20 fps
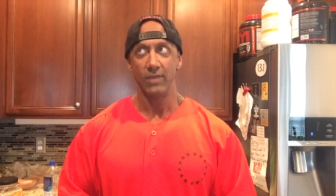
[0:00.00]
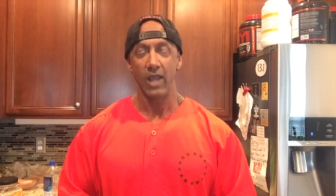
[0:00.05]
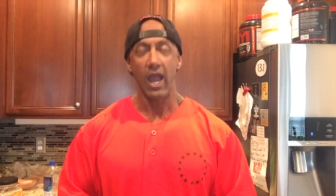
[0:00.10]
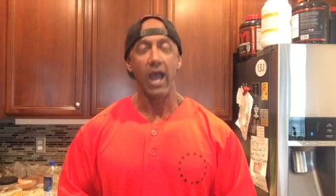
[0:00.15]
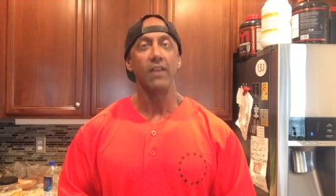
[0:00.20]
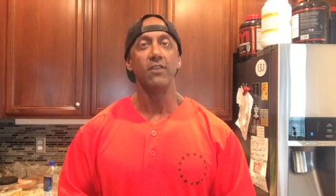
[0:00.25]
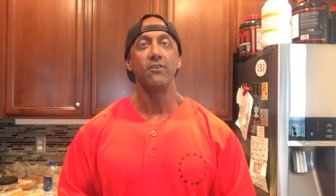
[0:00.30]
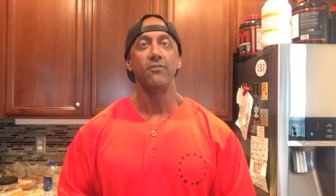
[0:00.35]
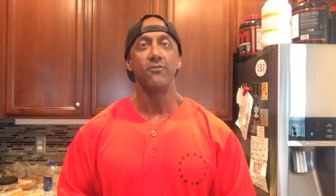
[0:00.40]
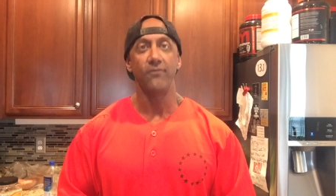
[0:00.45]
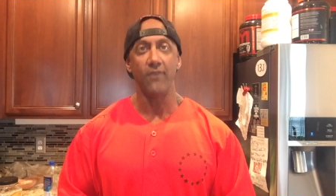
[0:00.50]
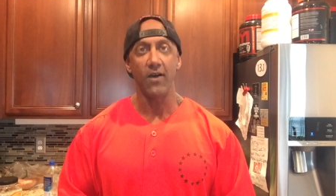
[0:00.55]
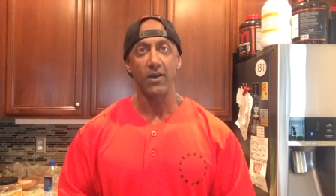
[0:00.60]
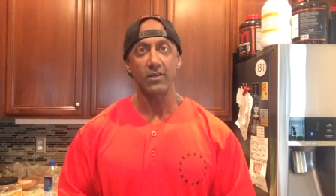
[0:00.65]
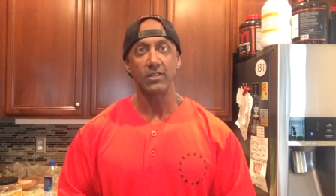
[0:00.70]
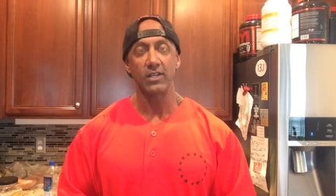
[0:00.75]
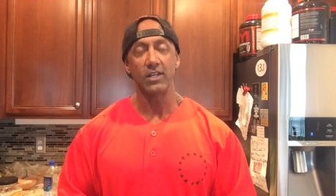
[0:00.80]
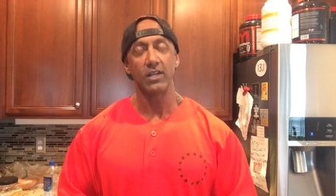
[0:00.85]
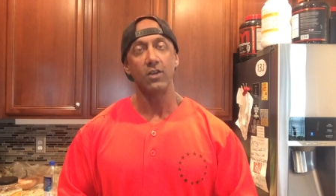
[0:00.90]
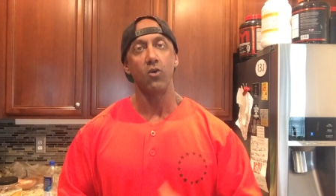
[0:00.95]
How the
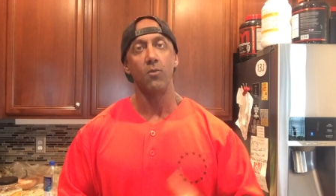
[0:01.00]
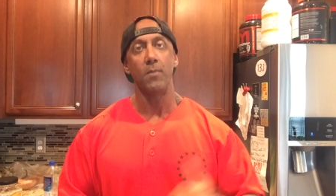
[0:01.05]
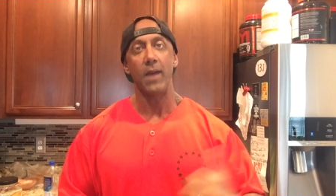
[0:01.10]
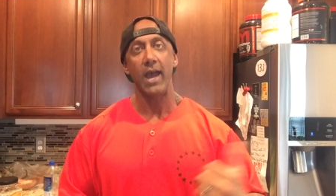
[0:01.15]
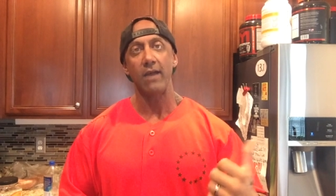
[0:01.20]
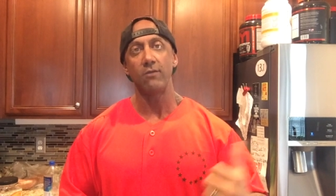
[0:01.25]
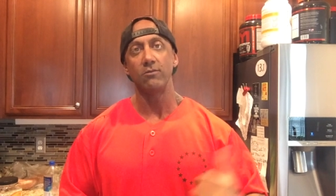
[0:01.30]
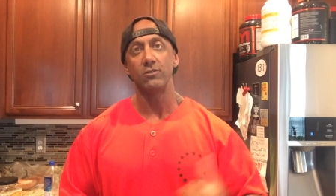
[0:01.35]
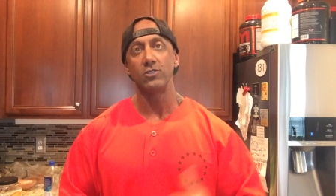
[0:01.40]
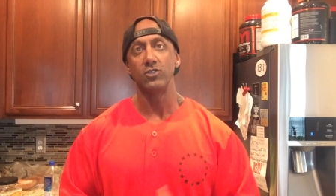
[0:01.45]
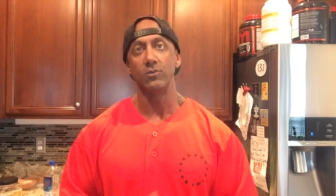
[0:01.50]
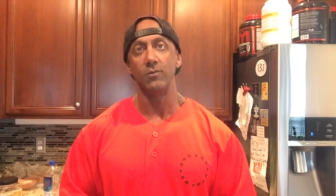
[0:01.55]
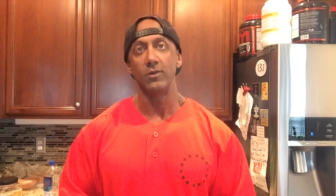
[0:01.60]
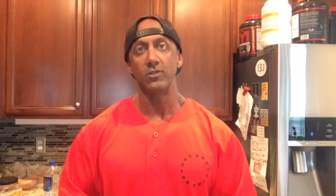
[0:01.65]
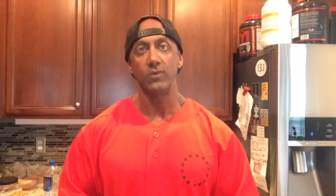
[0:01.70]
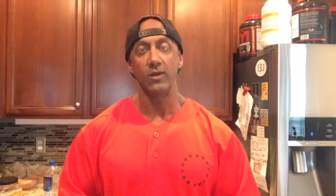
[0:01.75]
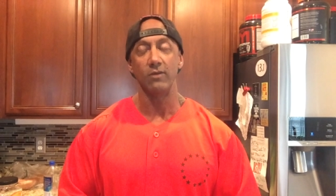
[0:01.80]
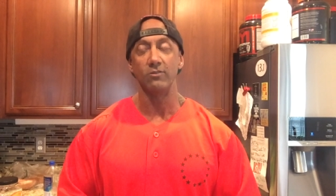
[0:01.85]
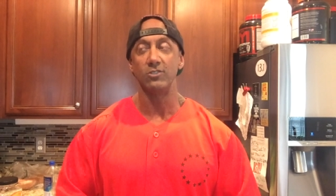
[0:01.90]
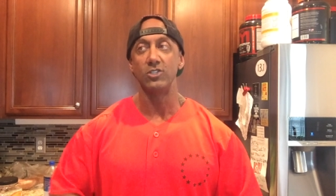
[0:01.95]
fuck did I go backwards so
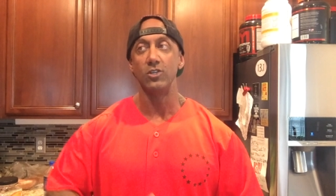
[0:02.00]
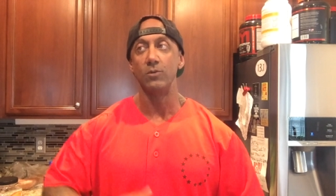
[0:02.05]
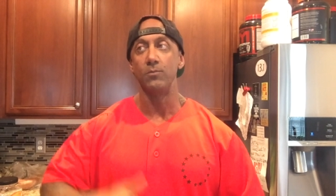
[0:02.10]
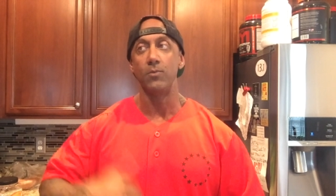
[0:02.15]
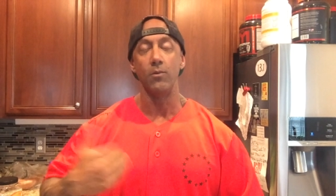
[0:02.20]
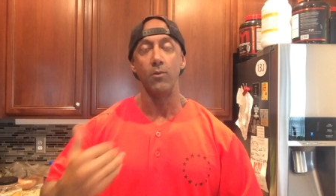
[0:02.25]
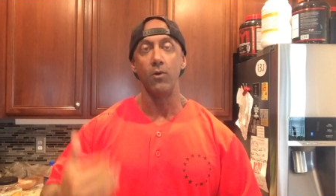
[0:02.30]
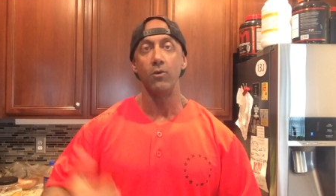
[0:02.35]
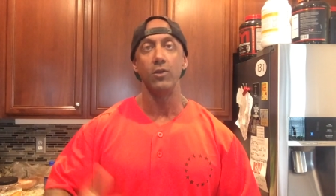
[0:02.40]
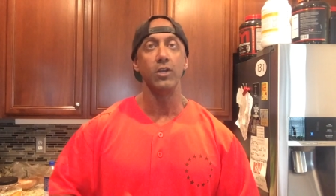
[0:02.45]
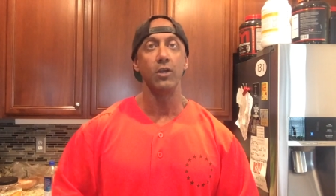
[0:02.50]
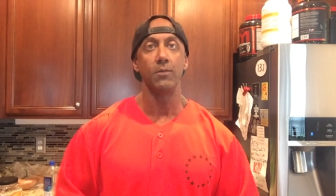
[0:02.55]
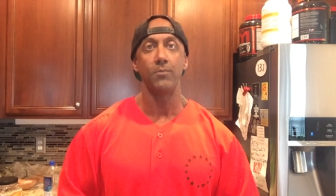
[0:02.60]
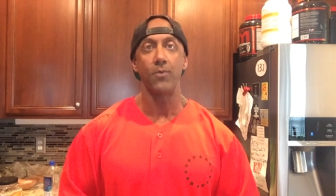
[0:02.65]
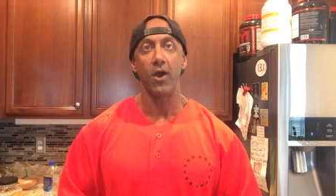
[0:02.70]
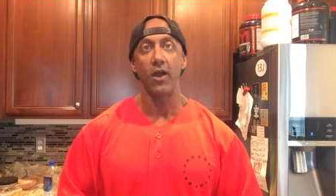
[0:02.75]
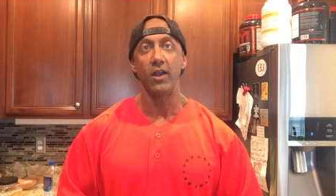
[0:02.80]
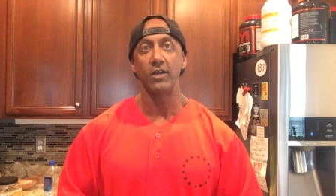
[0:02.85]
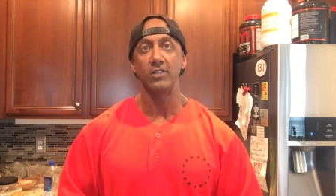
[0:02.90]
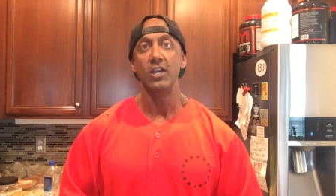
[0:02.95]
much when I was still promoting your
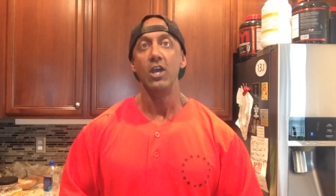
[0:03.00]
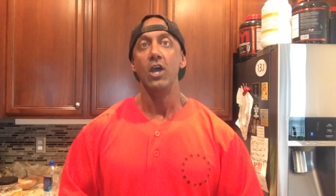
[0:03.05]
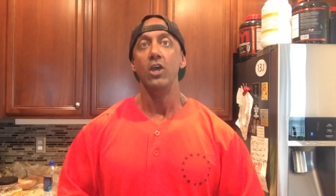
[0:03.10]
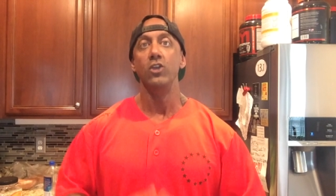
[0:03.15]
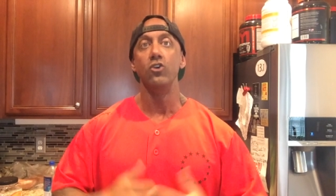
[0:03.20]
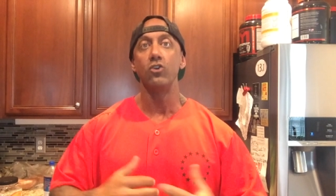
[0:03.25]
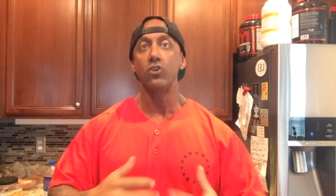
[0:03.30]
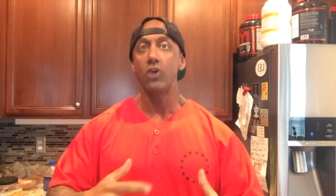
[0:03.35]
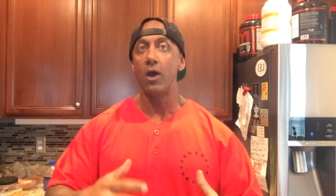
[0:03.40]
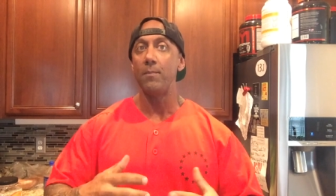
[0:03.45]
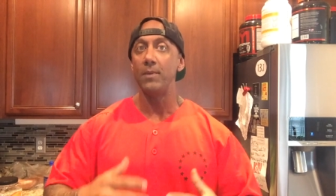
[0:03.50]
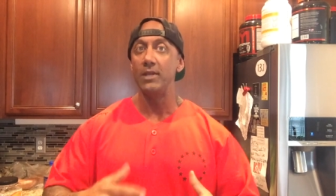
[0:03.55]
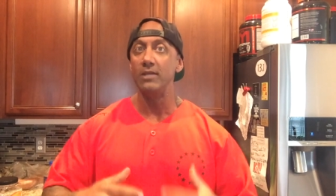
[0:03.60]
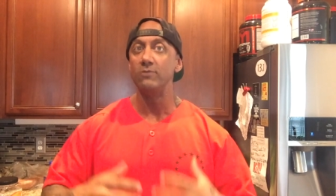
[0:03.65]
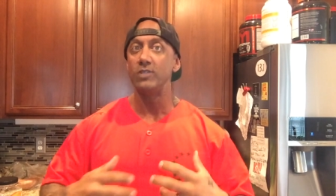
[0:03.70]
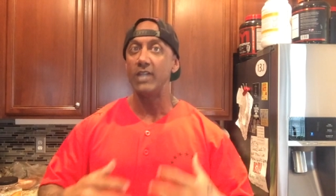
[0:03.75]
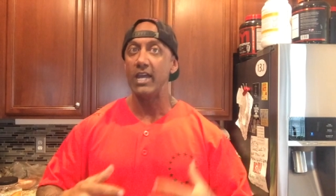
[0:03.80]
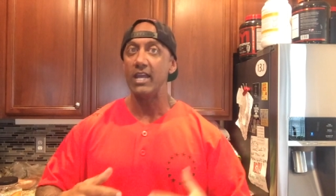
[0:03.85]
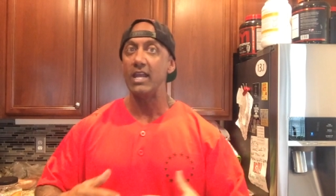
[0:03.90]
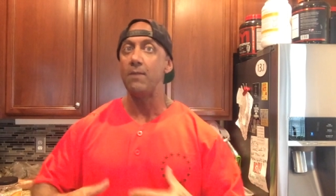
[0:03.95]
products? Your company
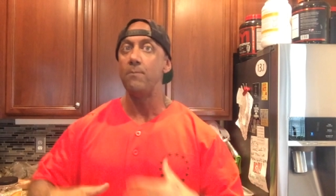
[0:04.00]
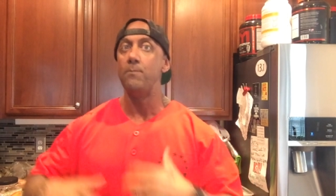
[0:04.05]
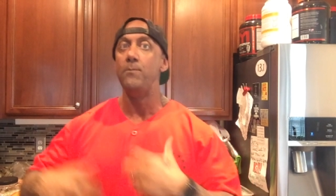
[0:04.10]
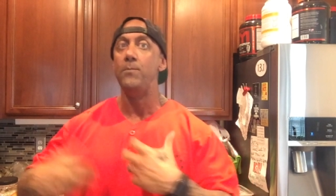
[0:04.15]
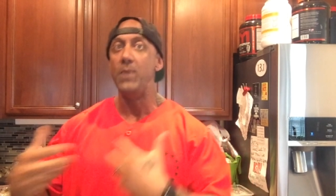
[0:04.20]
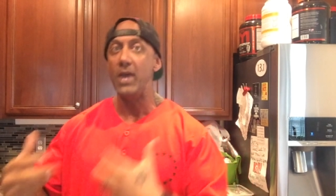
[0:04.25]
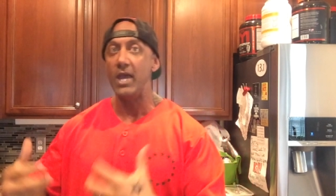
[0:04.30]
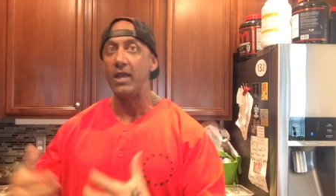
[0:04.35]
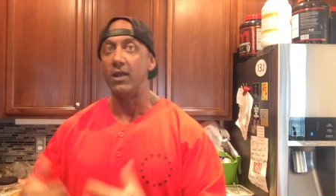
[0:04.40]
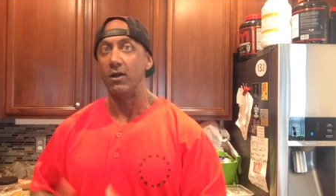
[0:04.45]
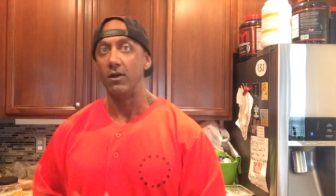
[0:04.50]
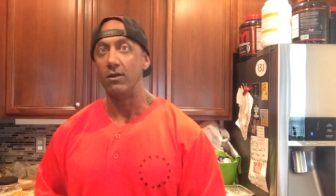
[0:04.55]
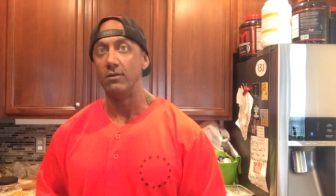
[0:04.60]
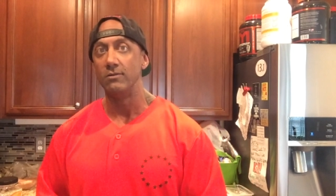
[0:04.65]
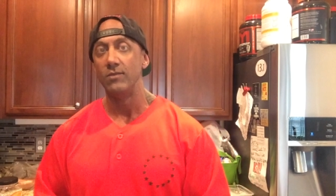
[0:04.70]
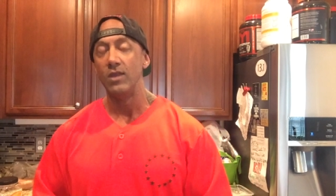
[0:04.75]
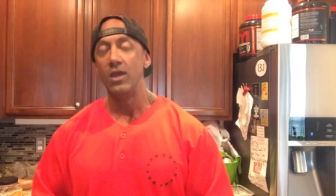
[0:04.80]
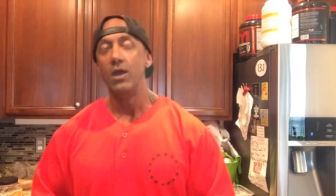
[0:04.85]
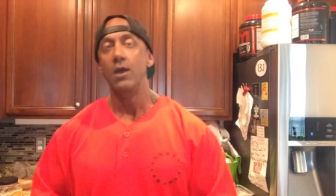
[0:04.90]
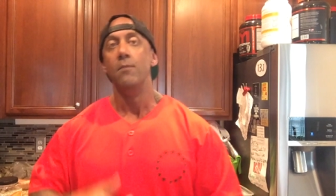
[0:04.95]
was getting bigger.
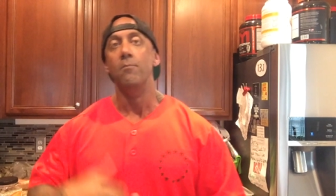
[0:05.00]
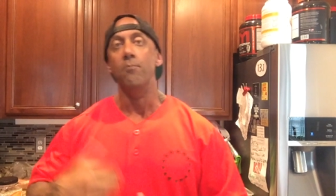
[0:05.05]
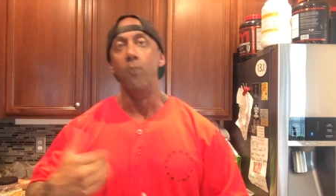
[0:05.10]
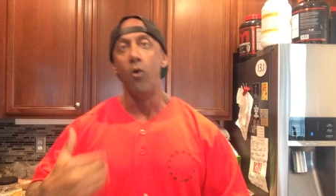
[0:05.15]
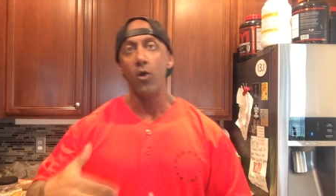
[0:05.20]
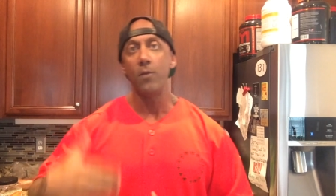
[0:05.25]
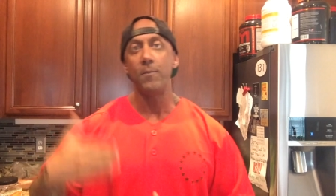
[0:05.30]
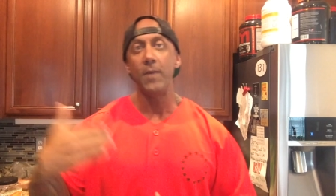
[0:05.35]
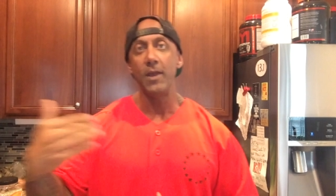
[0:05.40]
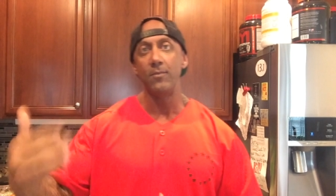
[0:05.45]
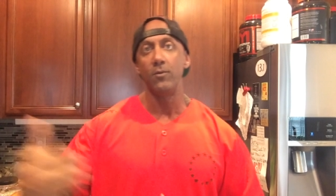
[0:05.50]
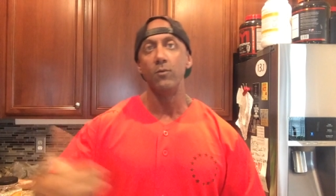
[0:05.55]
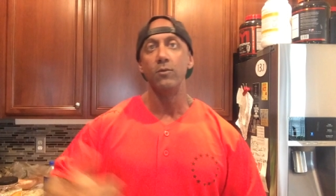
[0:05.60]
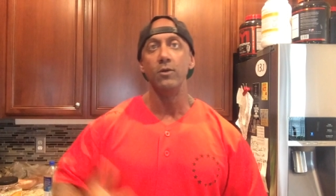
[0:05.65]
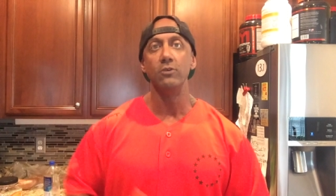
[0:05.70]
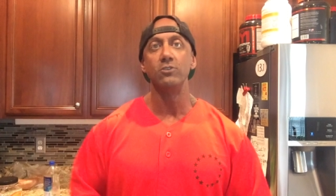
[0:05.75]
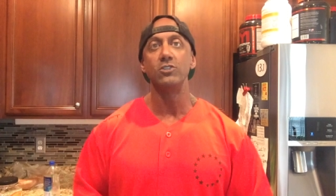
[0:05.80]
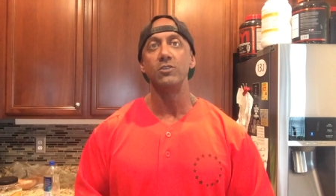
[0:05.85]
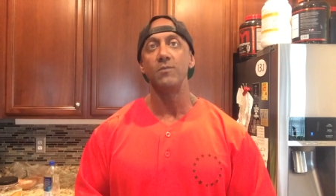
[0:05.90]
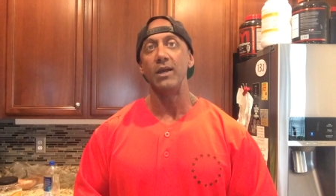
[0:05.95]
More people were
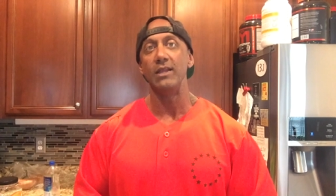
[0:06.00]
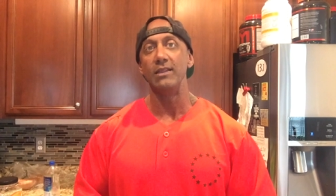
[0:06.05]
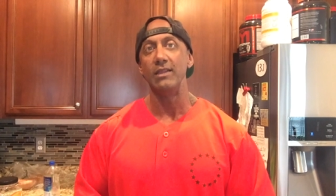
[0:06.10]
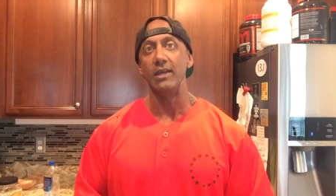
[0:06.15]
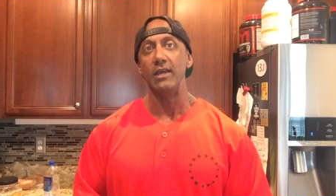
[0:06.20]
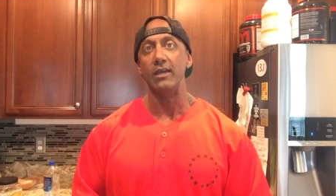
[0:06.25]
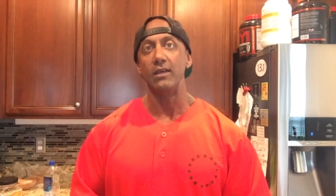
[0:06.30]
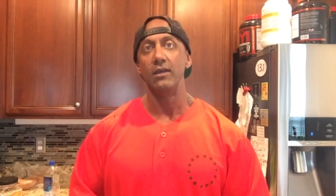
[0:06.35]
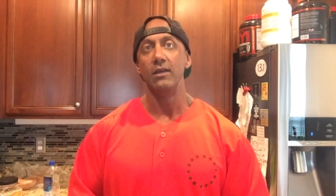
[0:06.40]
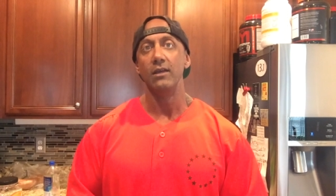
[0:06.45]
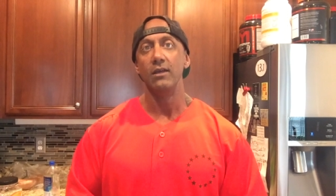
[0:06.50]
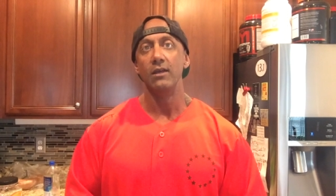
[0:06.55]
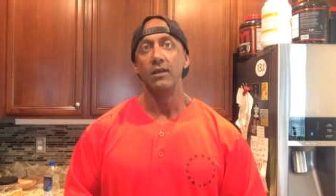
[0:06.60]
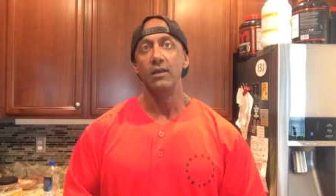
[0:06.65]
using my link.